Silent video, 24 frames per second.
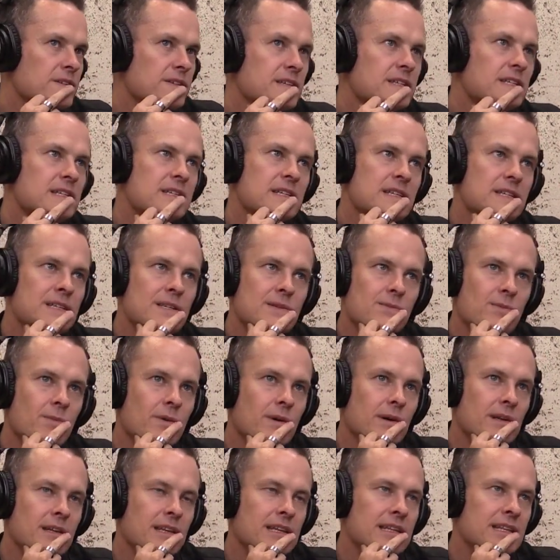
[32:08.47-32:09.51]
This is
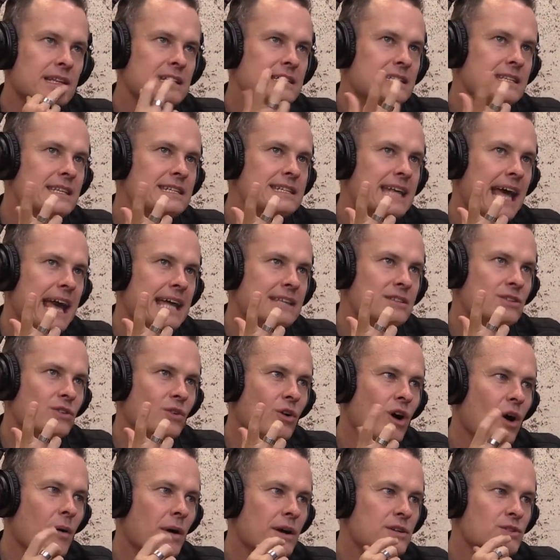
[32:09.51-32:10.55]
the dance that I
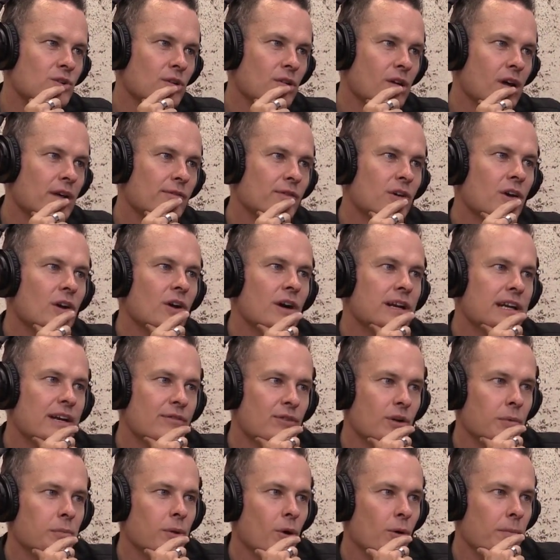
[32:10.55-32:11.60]
always do. Right? I've got an idea for
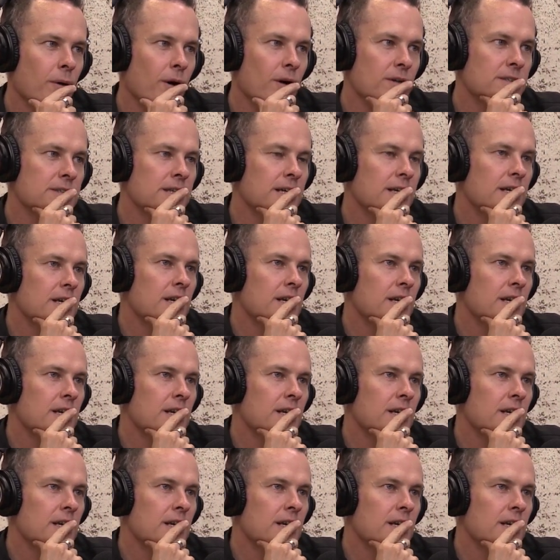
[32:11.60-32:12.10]
a blog post.